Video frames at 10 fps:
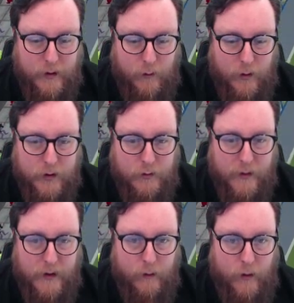We're
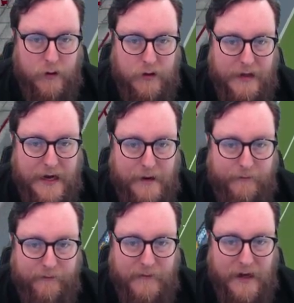going to watch. Okay,
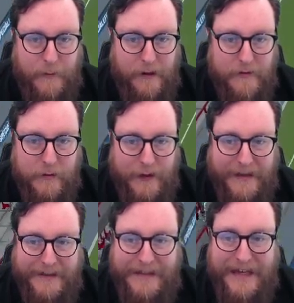now Bellerin's got
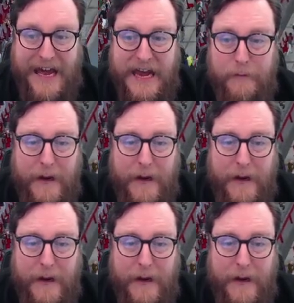it again.